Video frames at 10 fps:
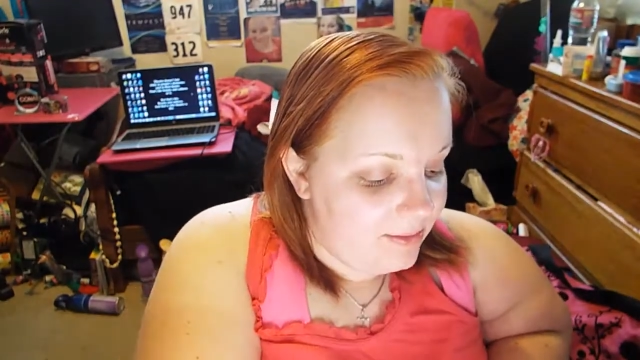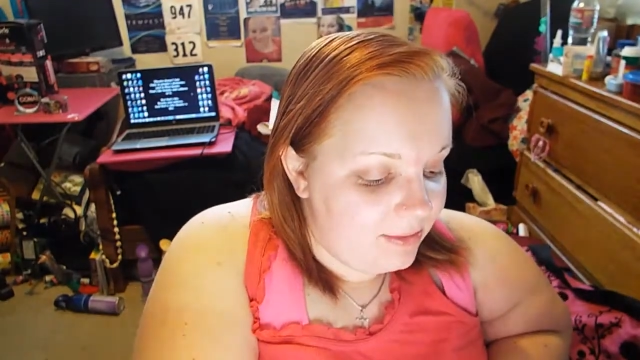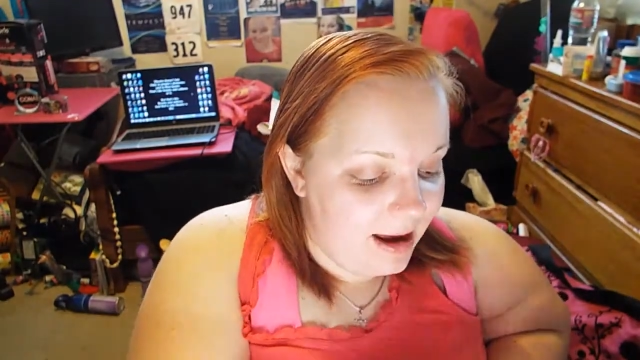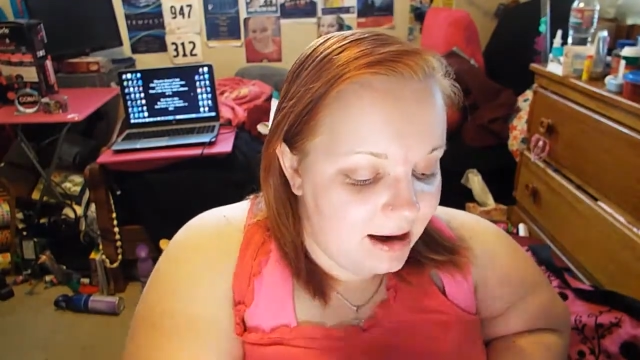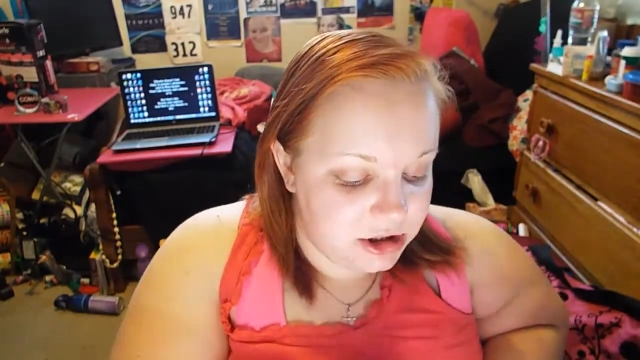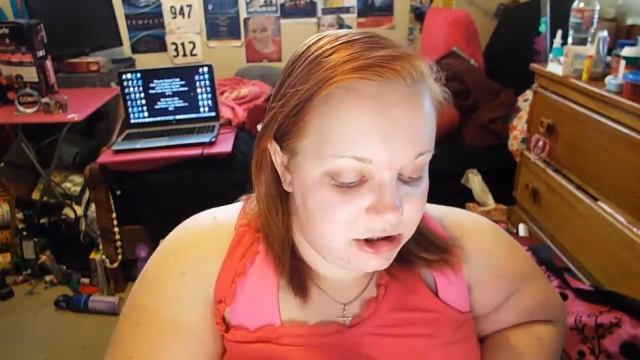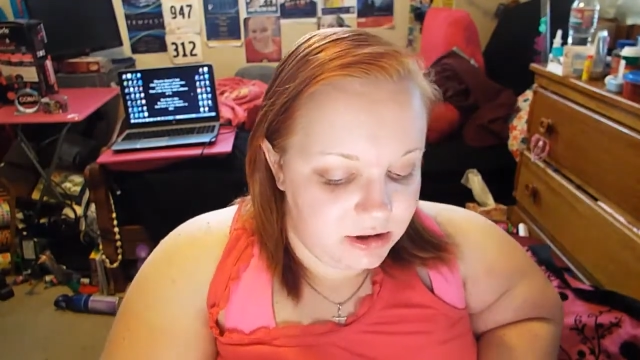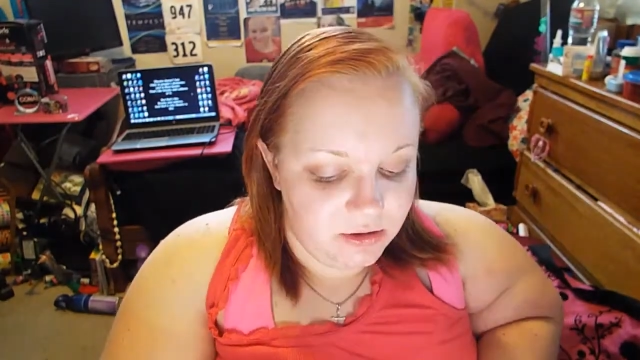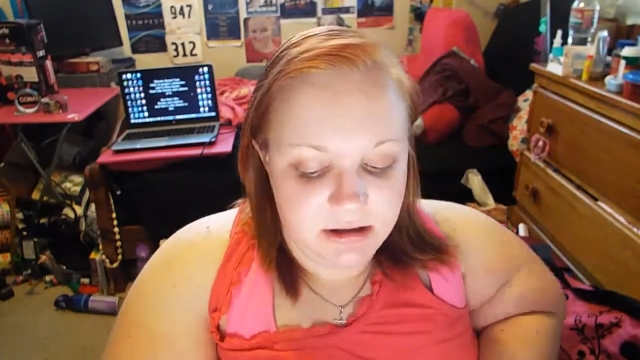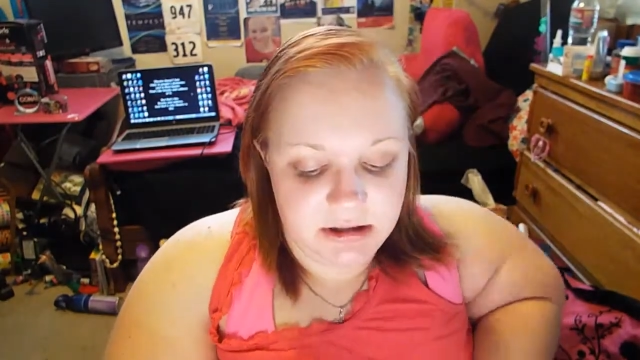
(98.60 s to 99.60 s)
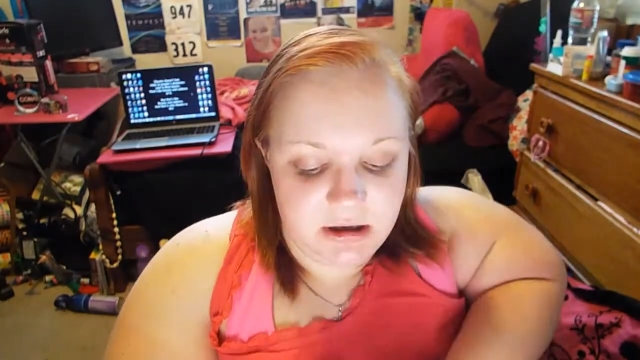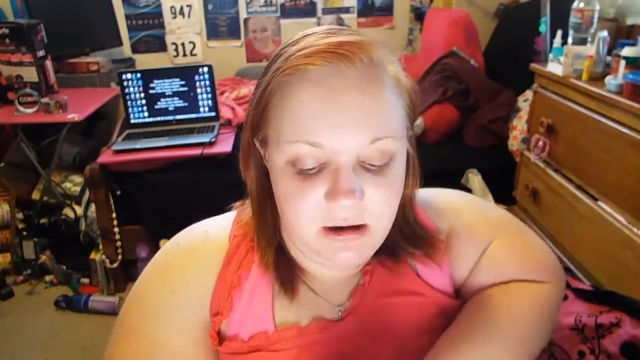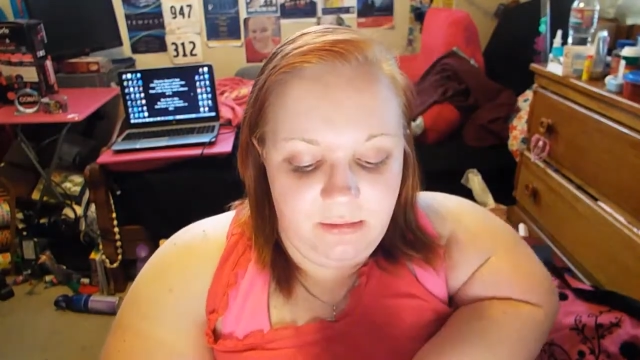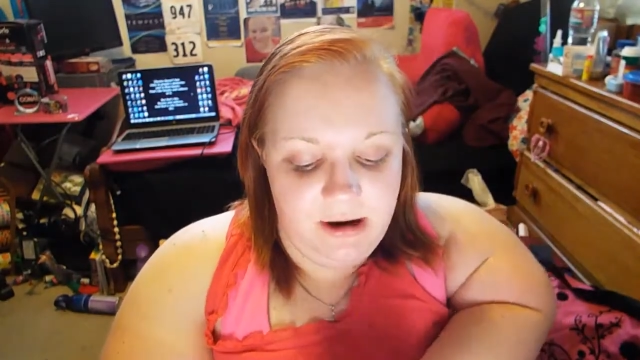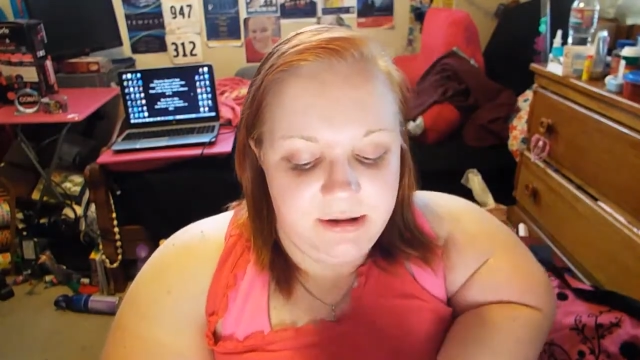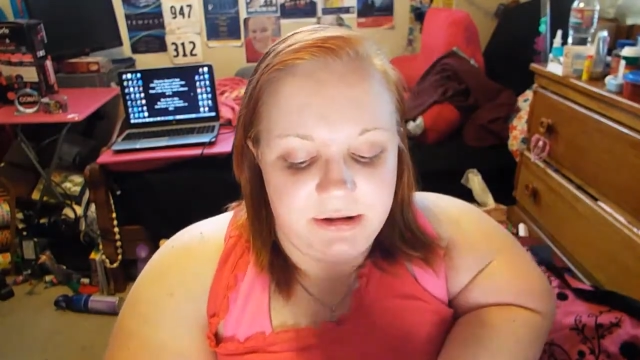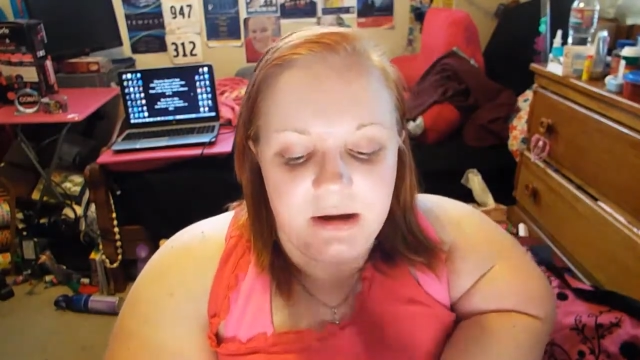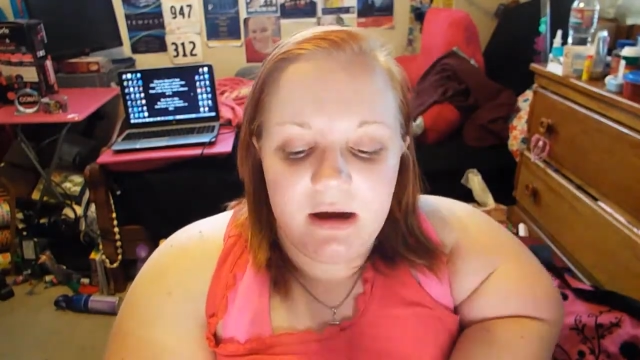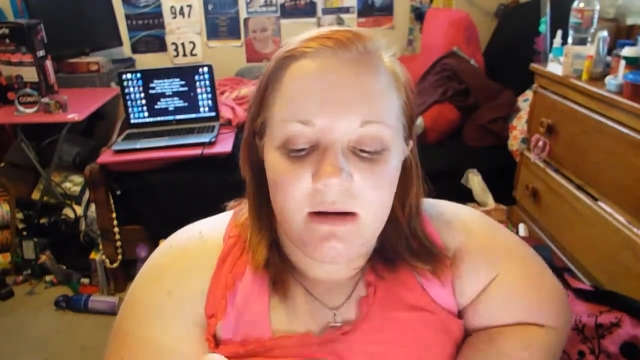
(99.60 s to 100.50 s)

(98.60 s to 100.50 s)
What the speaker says: I'm actually going to start with